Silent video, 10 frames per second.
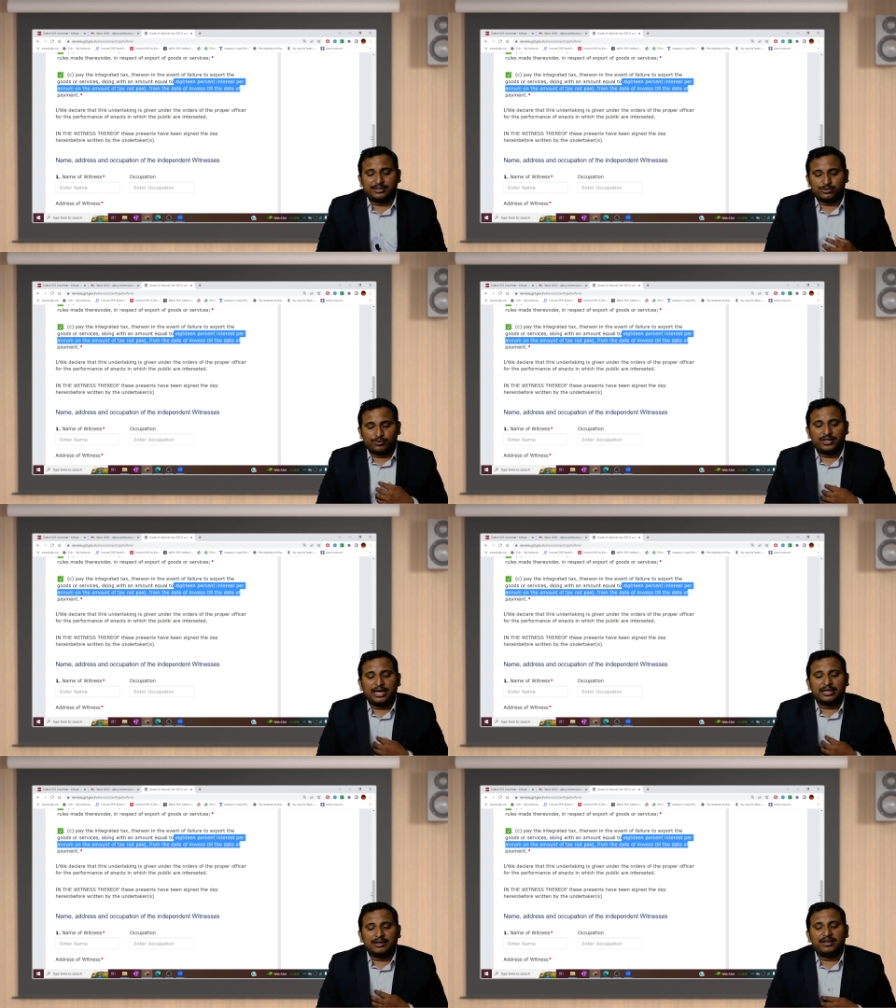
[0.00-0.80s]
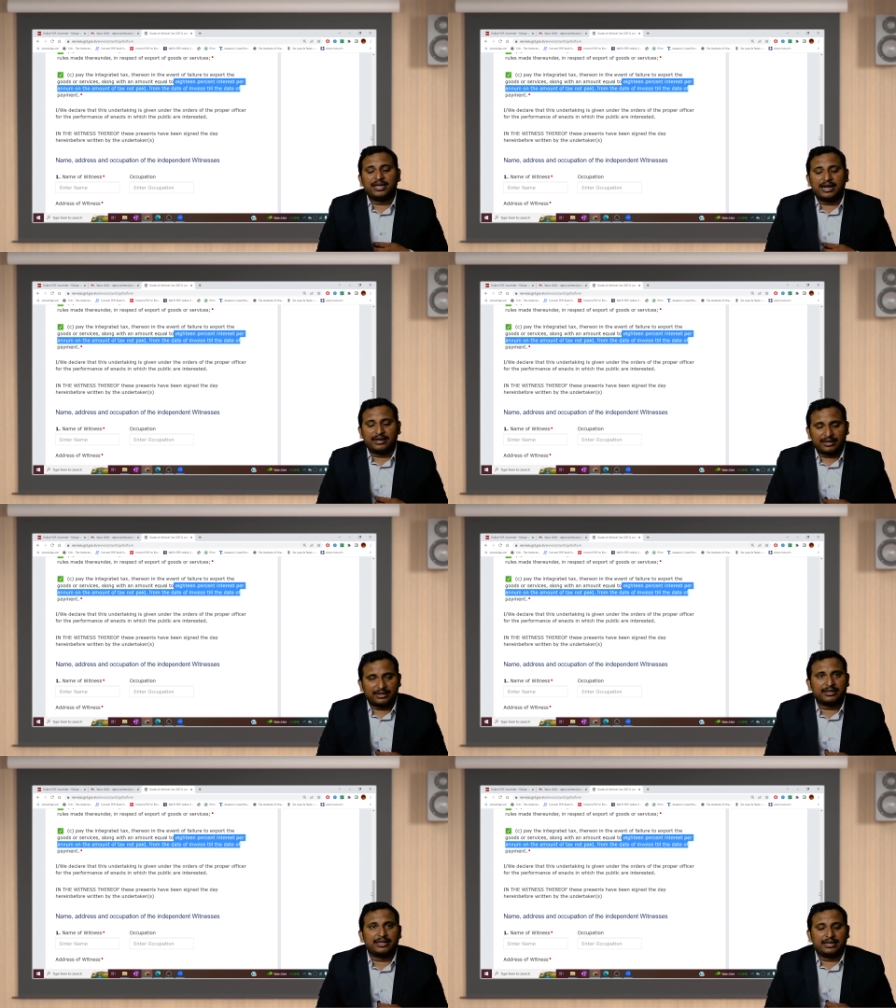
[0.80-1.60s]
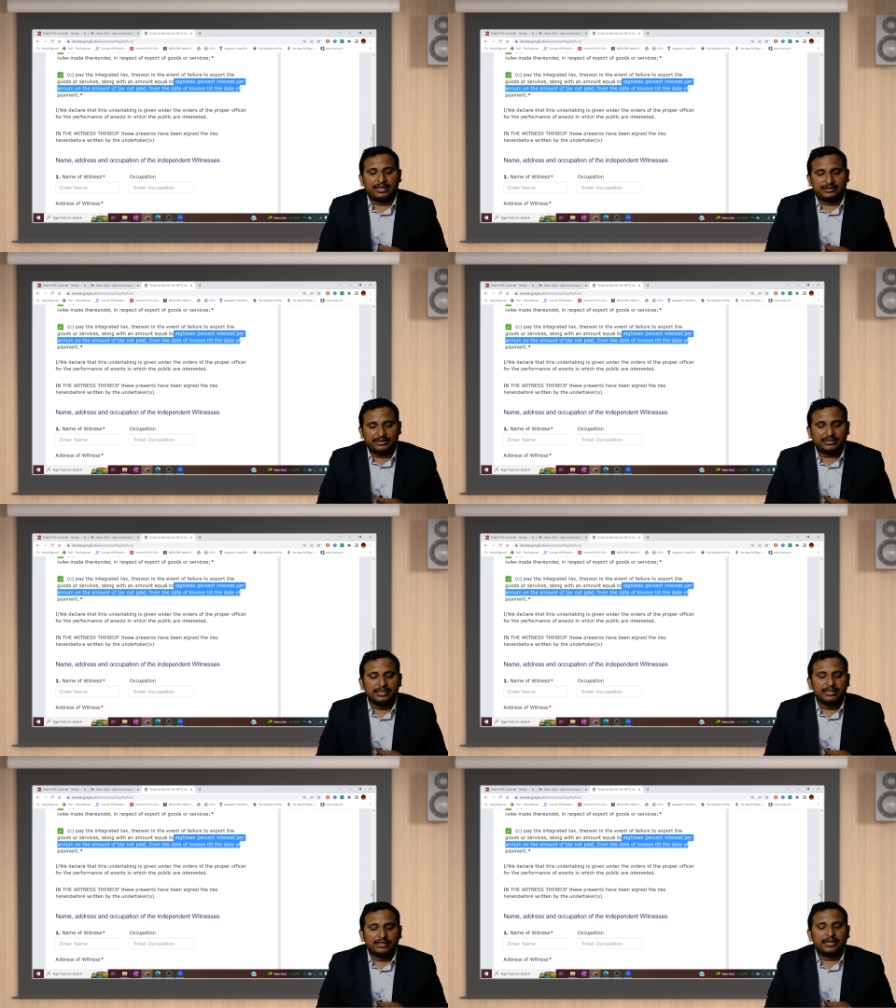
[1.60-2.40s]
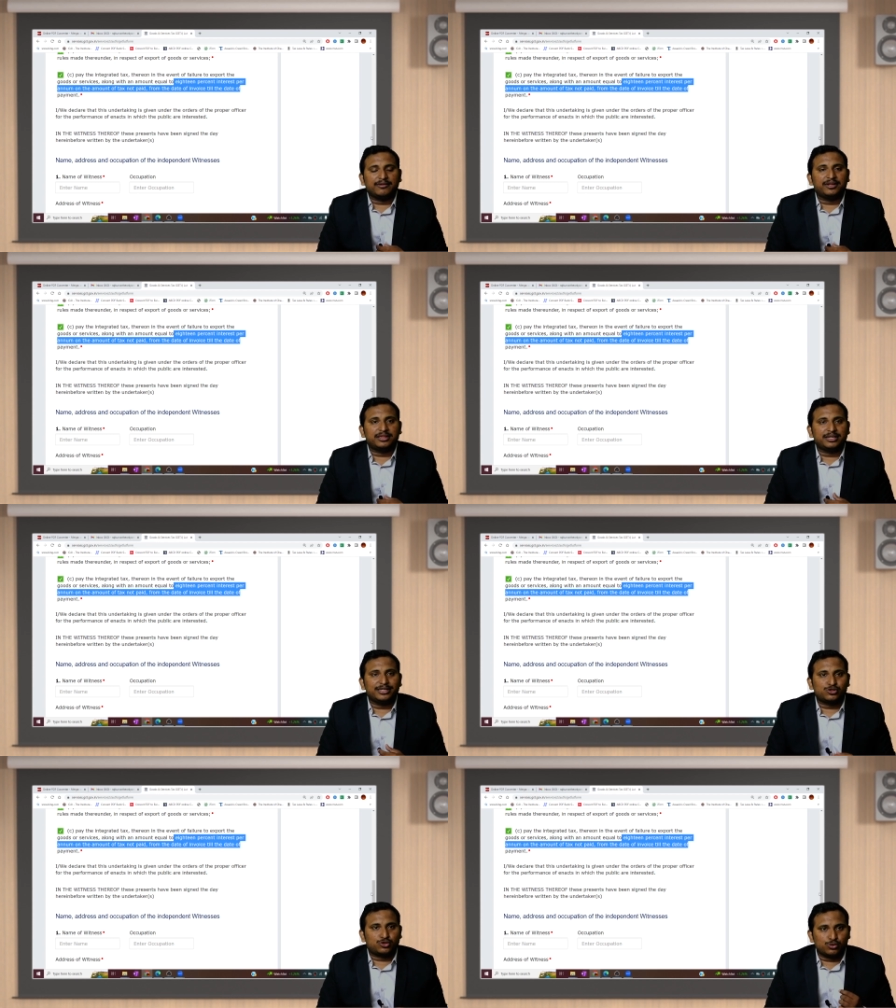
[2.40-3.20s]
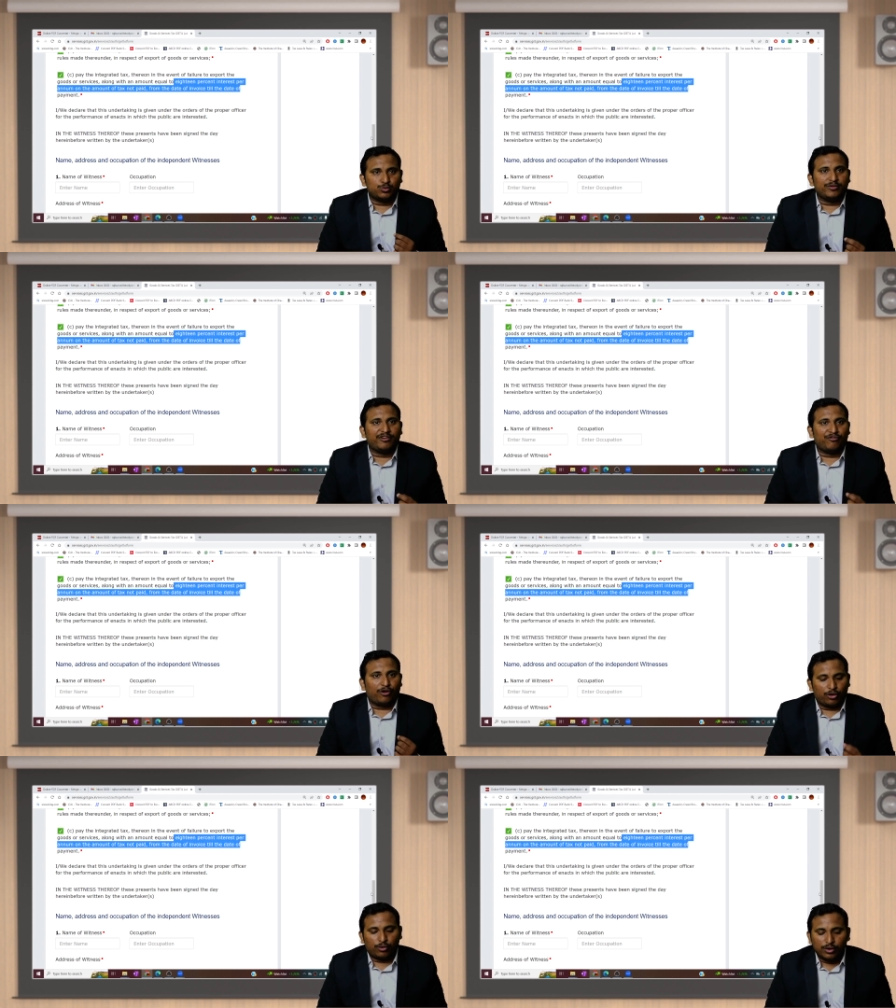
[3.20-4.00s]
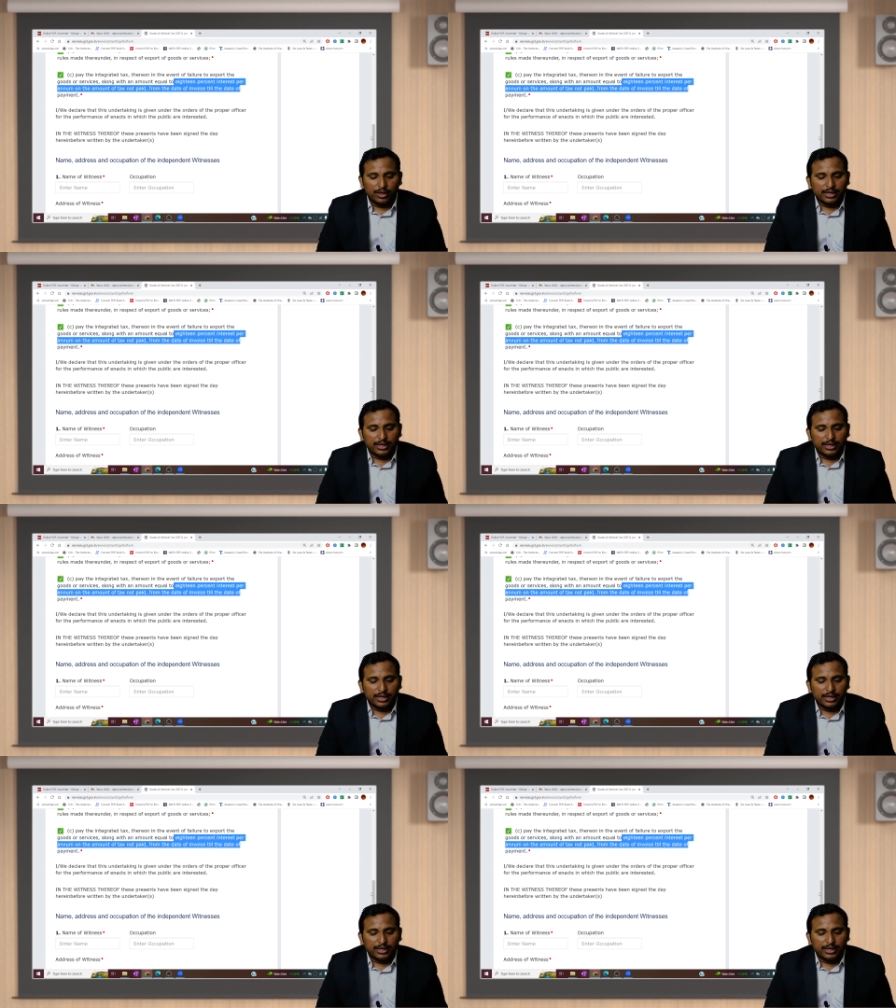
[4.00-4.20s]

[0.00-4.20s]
So we are giving an undertaking like this, that everything is true, we will follow.